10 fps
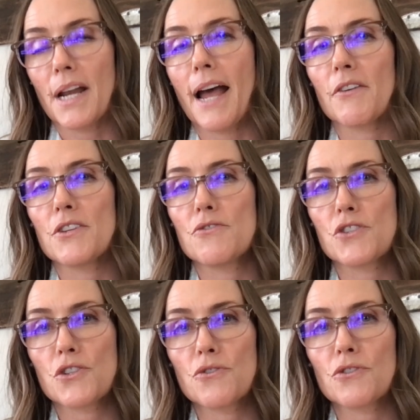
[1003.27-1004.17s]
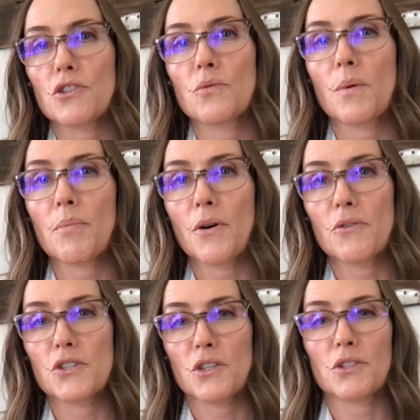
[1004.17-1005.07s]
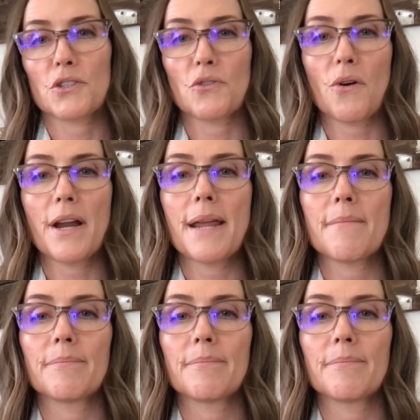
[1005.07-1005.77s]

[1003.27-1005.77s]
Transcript: how you choose to approach the story.